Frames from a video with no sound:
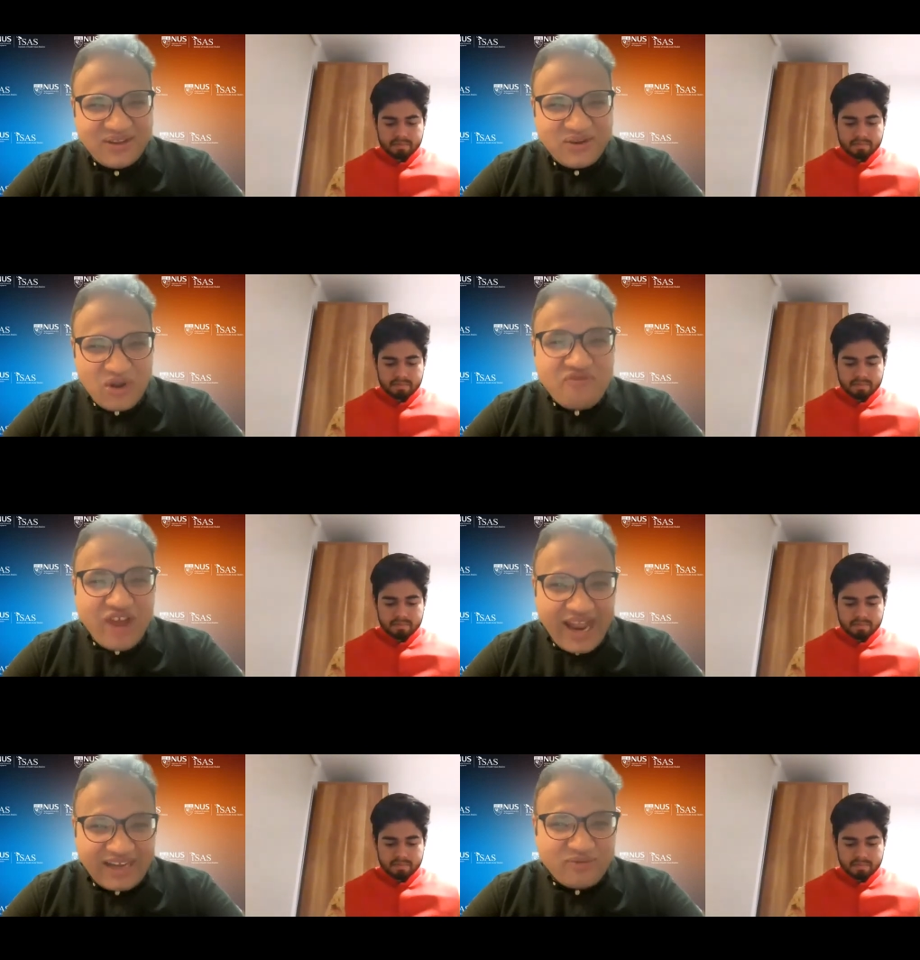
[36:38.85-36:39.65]
Speaker 1: You know, in
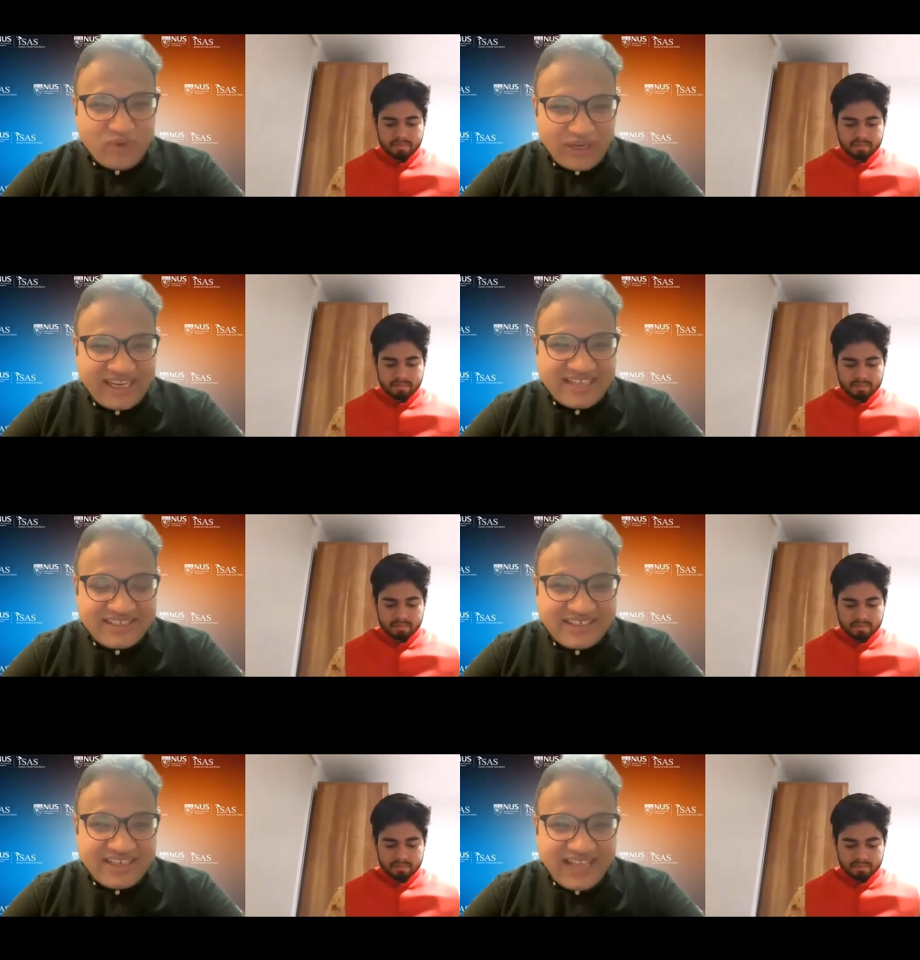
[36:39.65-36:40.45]
fact, one
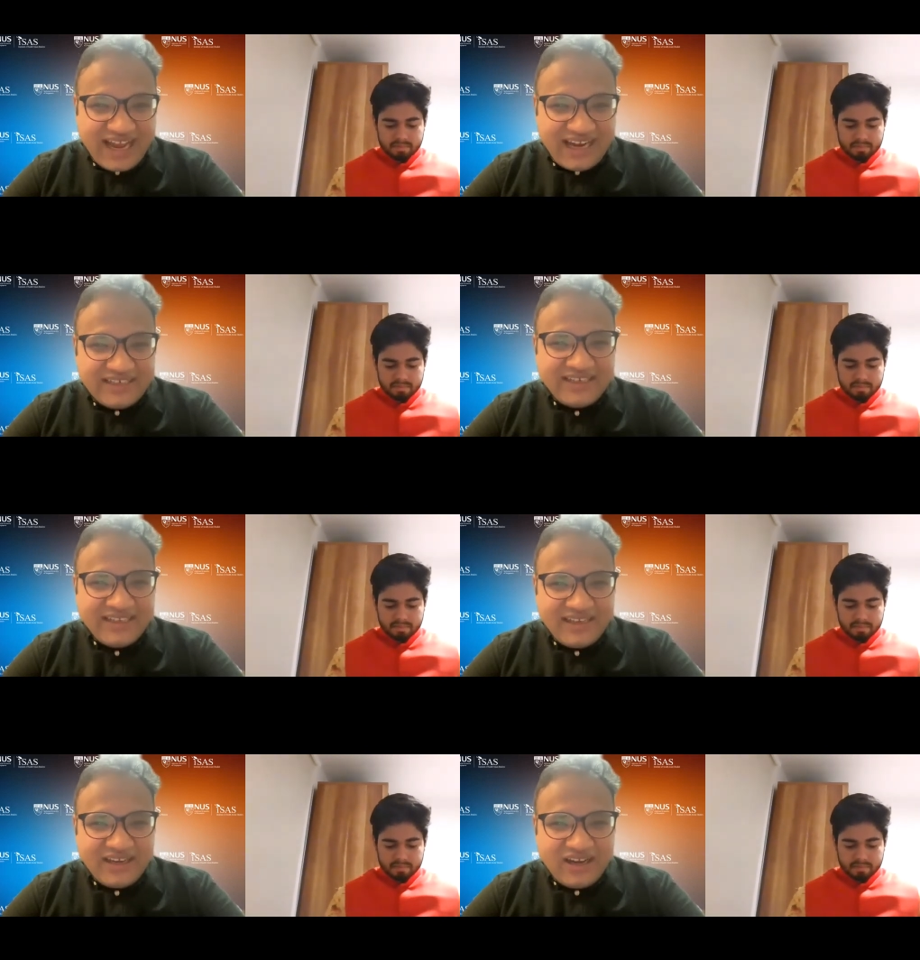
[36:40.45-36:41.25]
can see that,
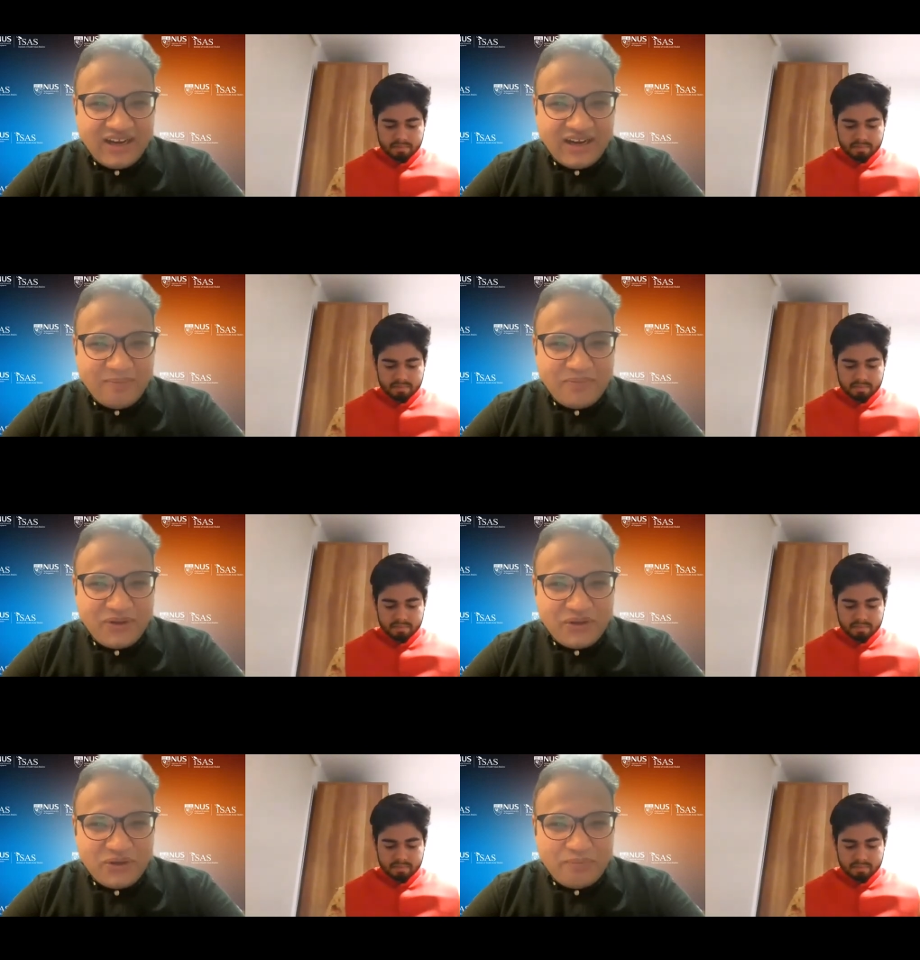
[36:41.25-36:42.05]
uh,
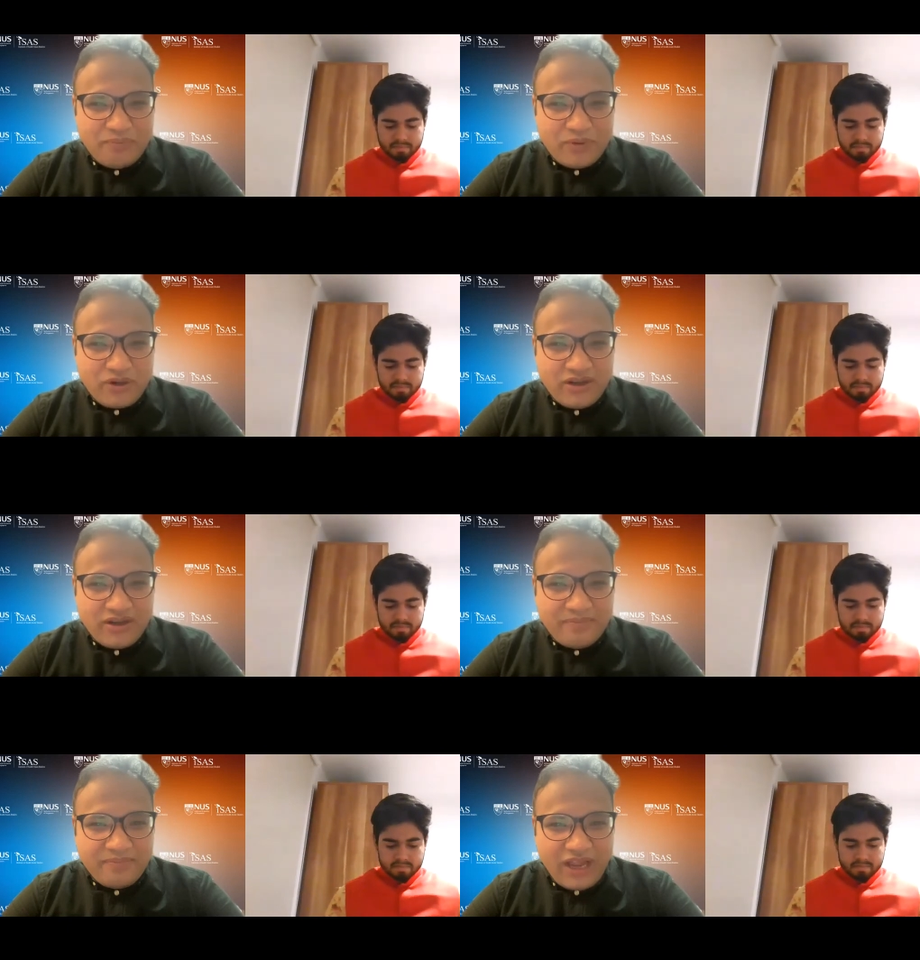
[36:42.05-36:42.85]
you know,
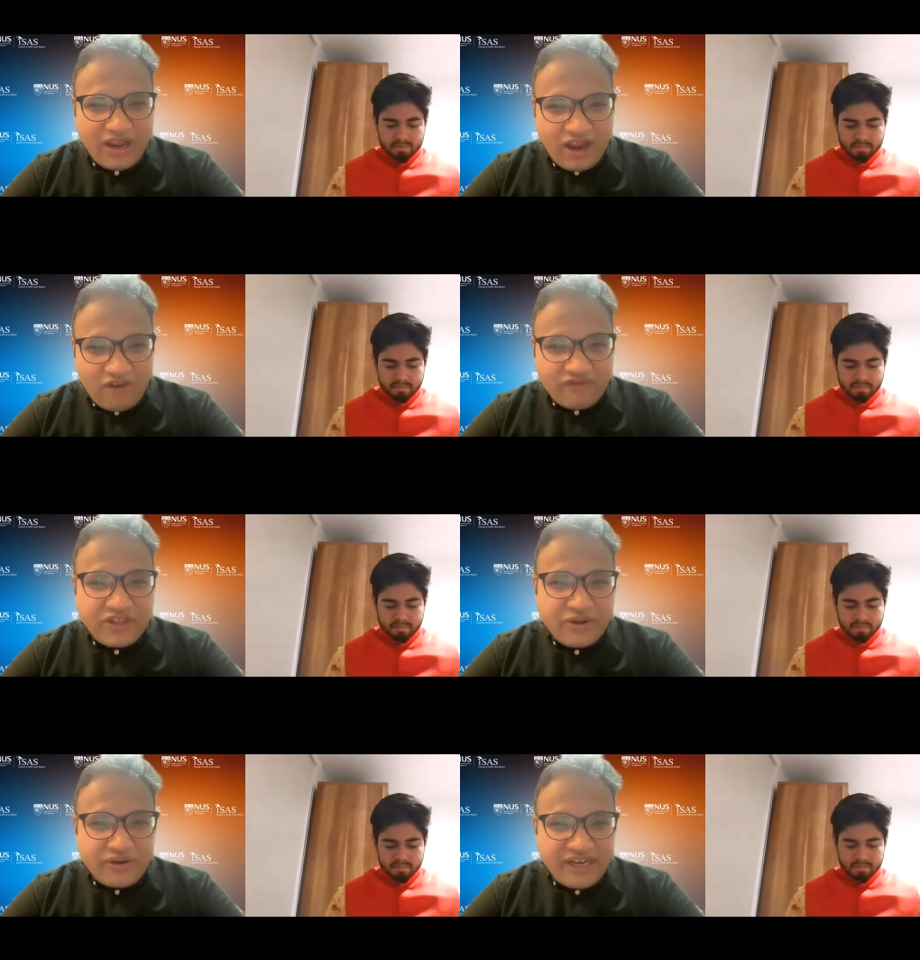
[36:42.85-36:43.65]
um,
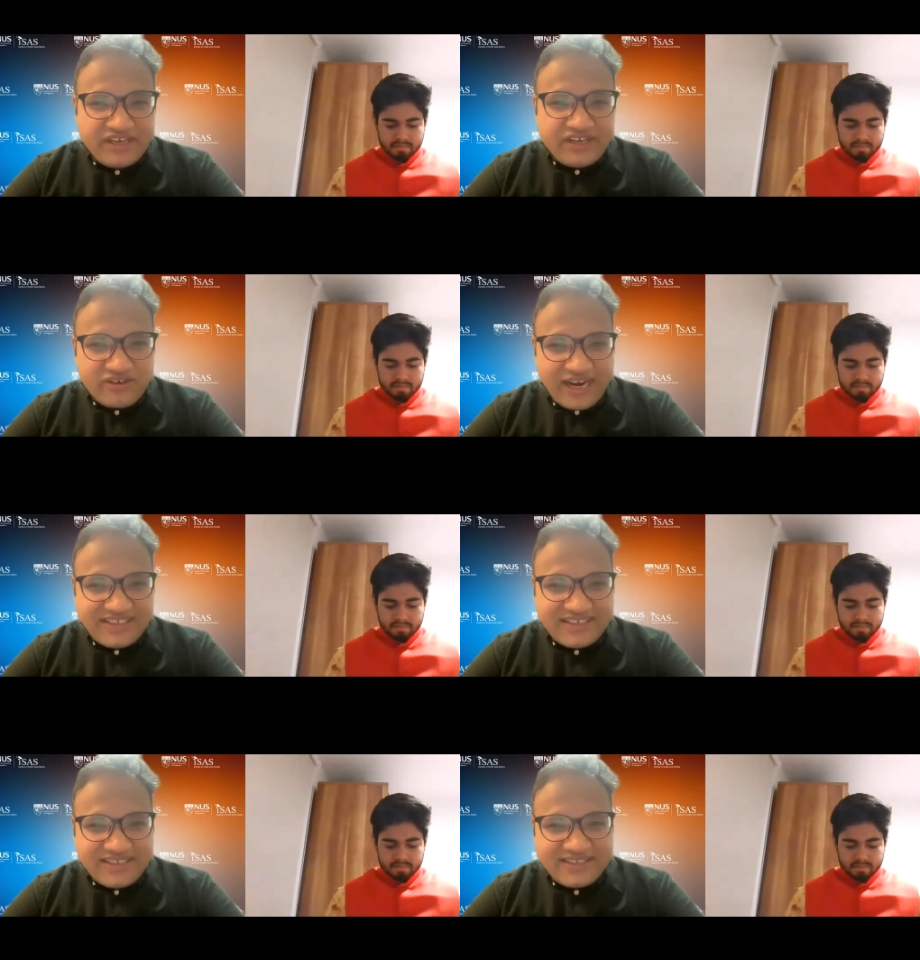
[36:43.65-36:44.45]
after the Ukrainian
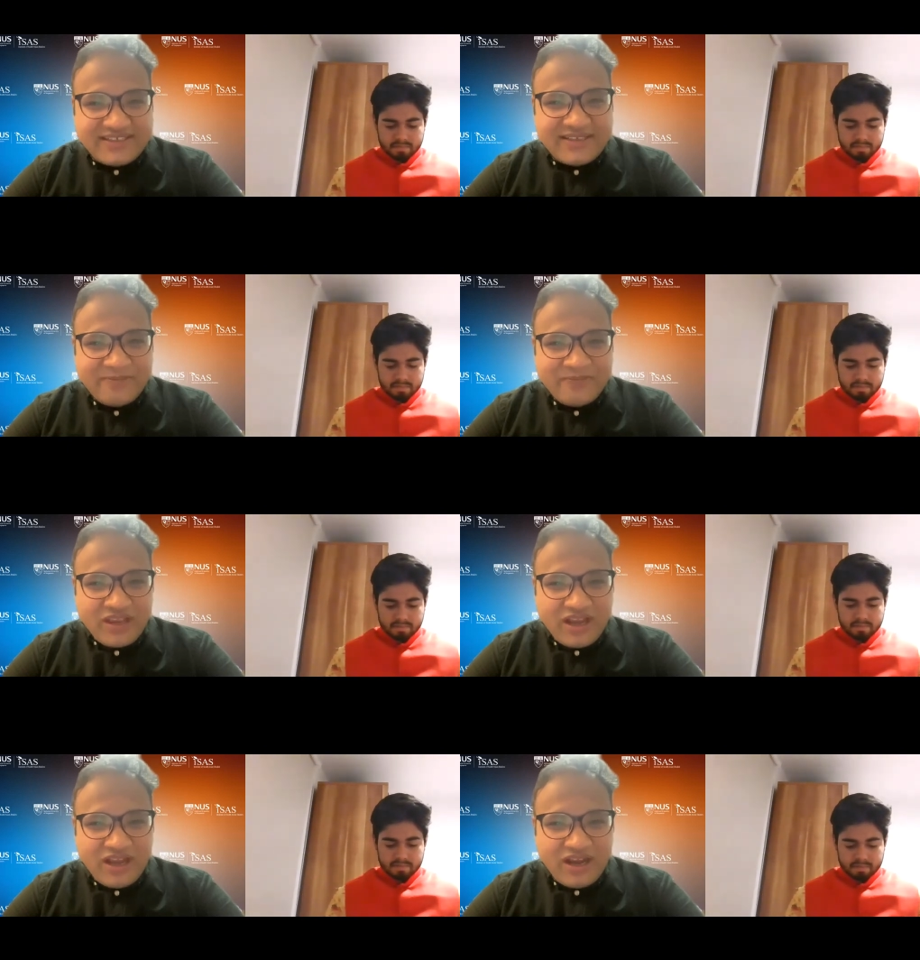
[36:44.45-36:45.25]
crisis,
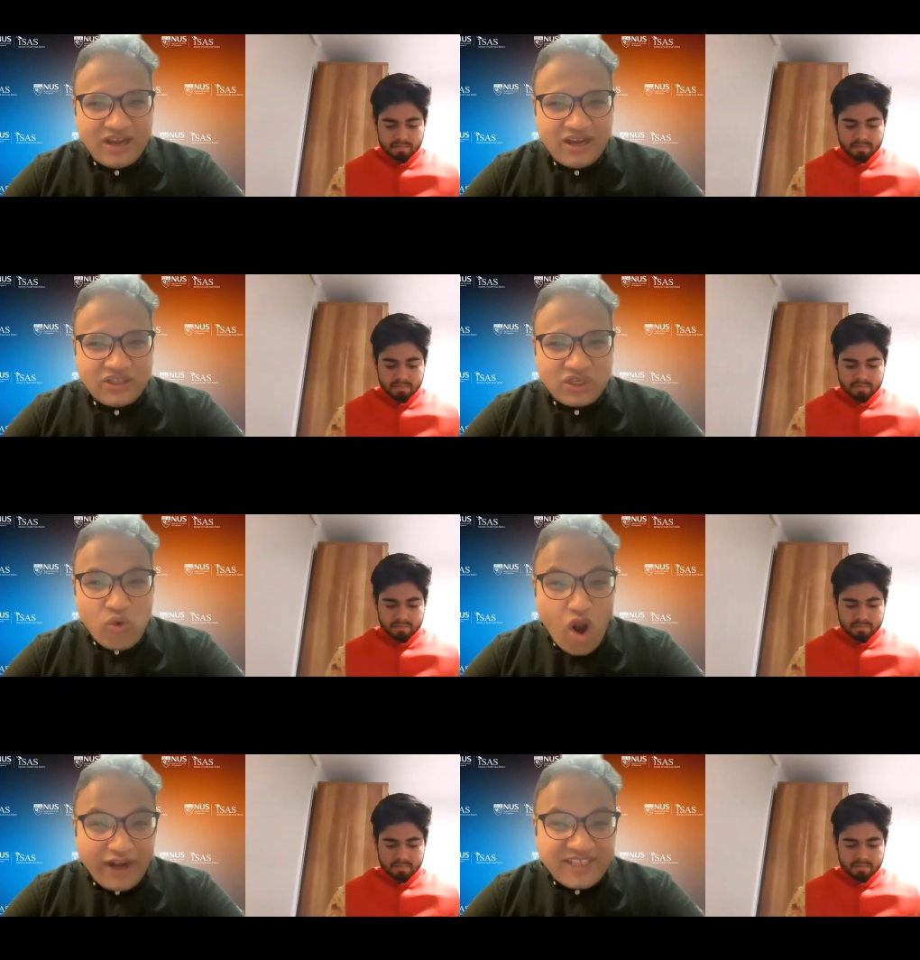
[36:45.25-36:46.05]
uh, the
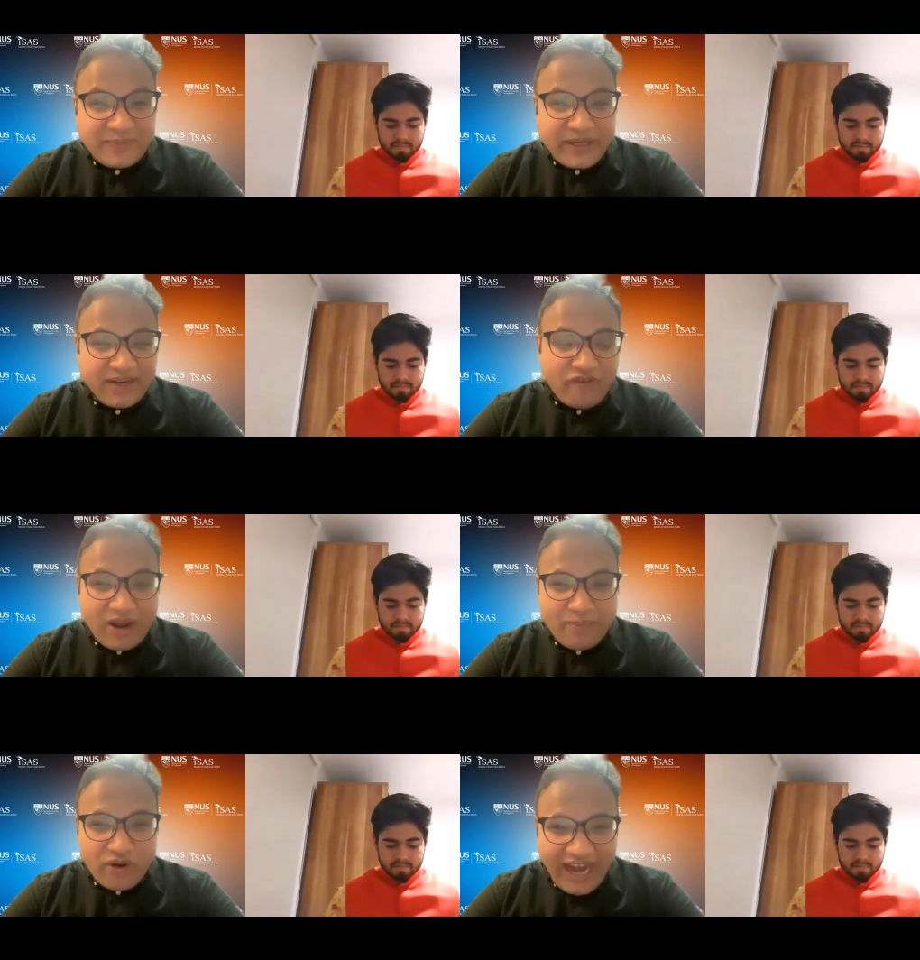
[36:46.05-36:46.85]
Quad has become
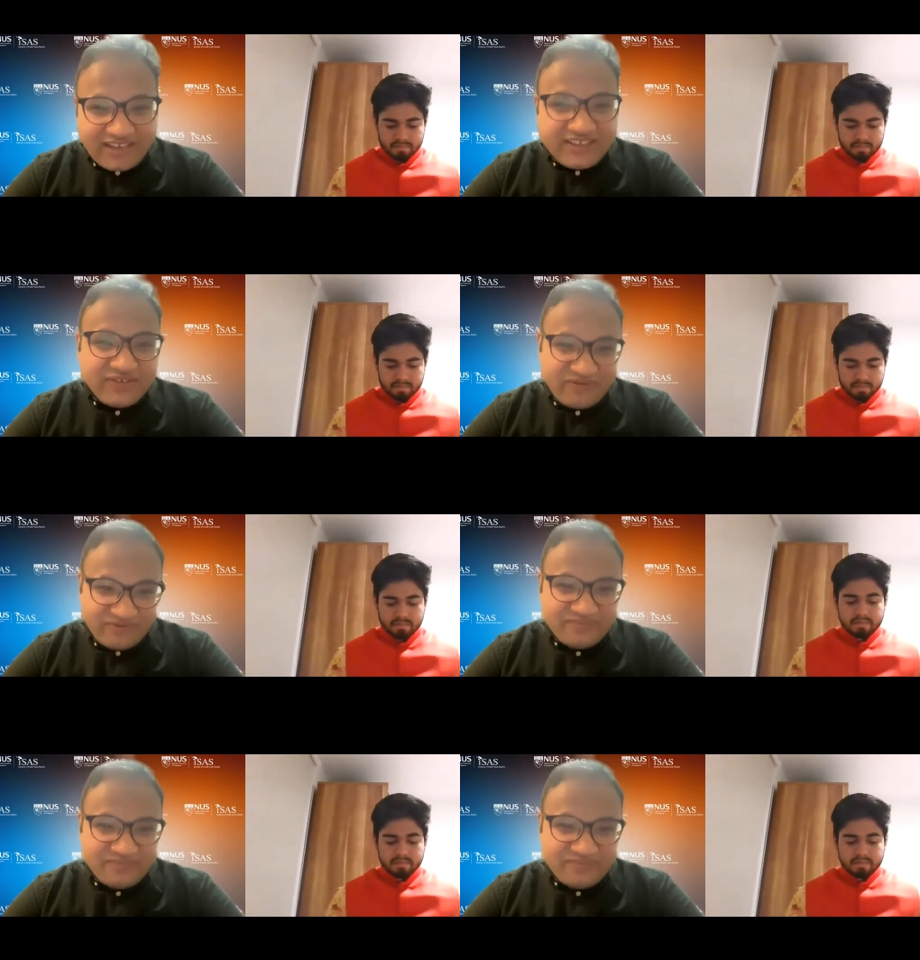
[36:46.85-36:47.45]
far more active.